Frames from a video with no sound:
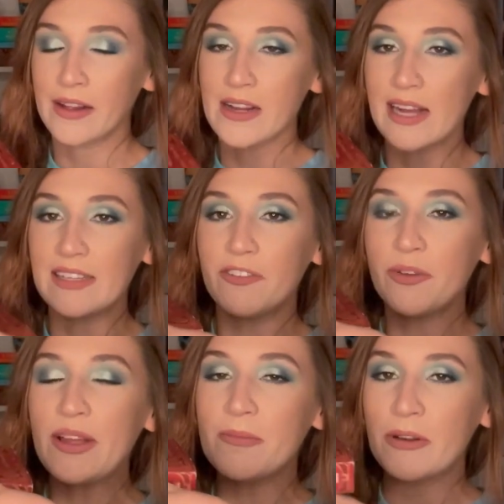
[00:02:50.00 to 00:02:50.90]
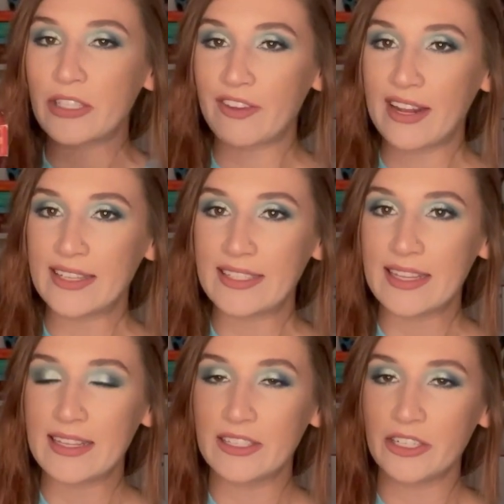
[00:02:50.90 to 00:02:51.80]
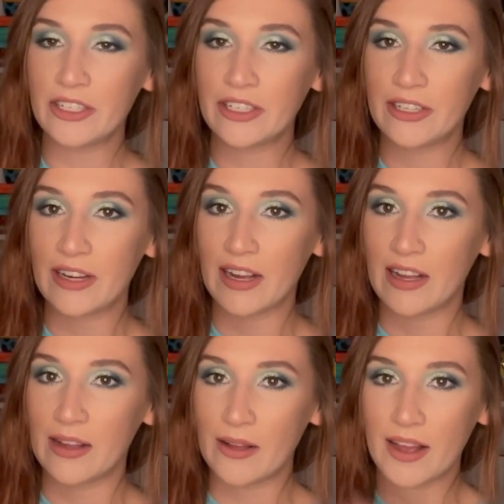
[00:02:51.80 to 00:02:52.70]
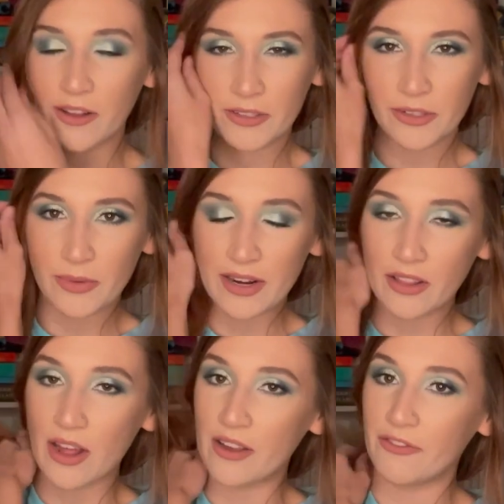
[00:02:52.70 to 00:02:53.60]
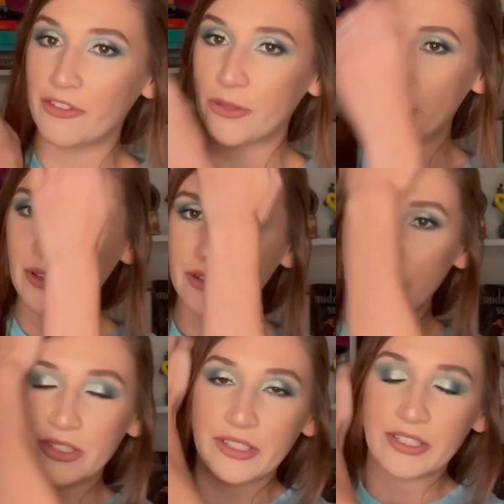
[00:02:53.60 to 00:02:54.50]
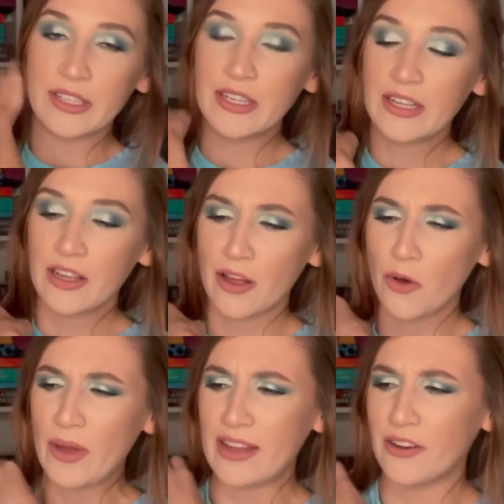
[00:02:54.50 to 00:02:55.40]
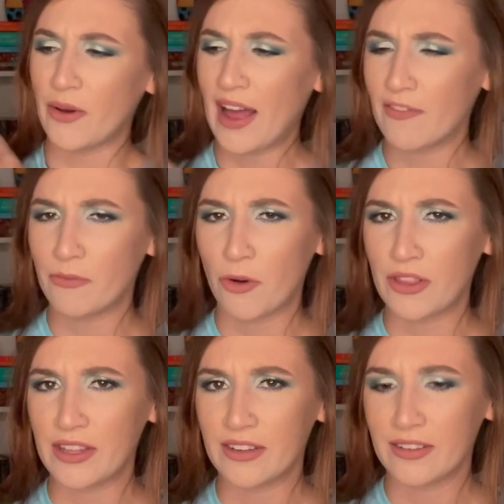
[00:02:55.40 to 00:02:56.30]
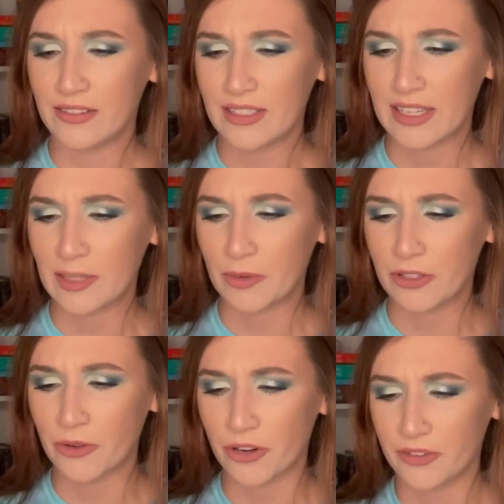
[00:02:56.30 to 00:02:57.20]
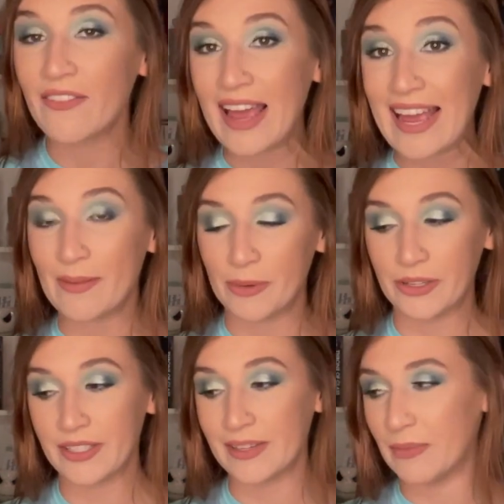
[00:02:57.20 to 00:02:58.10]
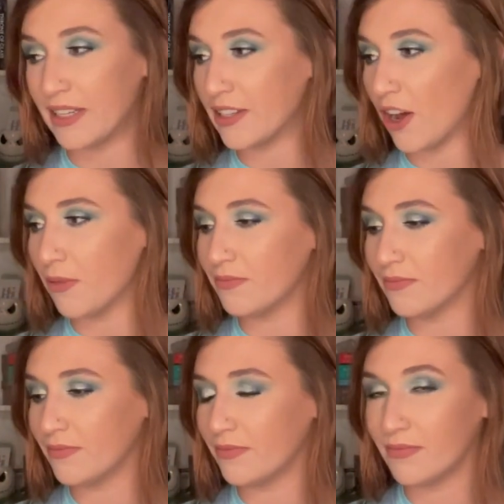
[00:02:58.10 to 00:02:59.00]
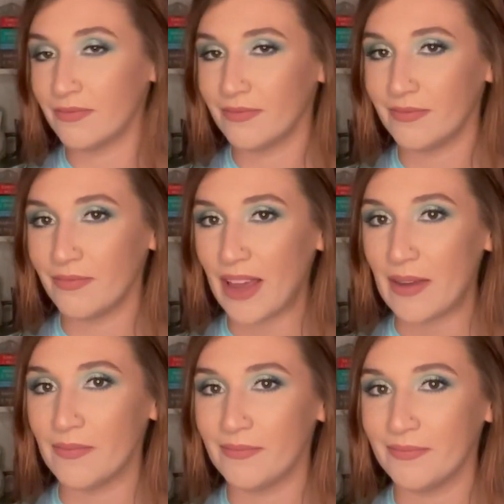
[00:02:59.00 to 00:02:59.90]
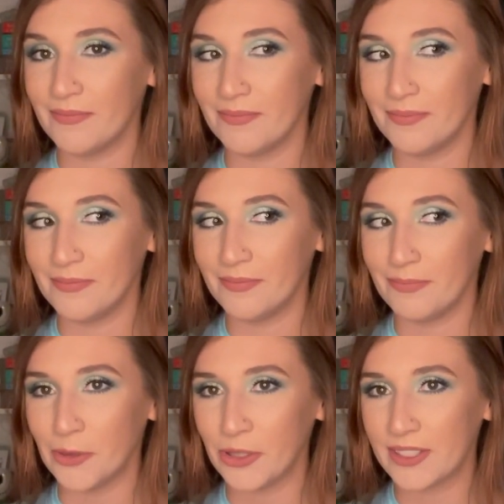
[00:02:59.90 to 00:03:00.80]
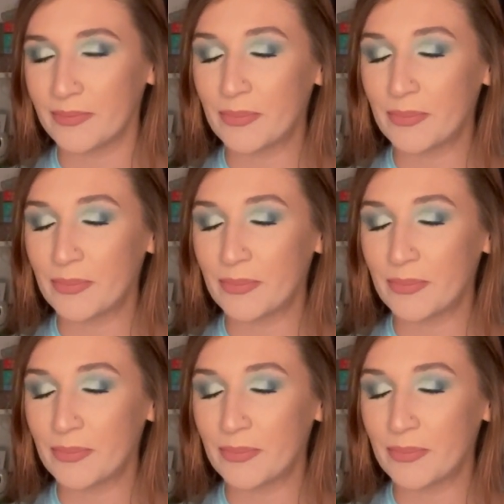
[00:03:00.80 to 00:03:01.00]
I definitely read the most fantasy this year. I also read a lot of thrillers. Oh wait, no, I have more than 6 books. Hold on. 8 books in my top 8 books,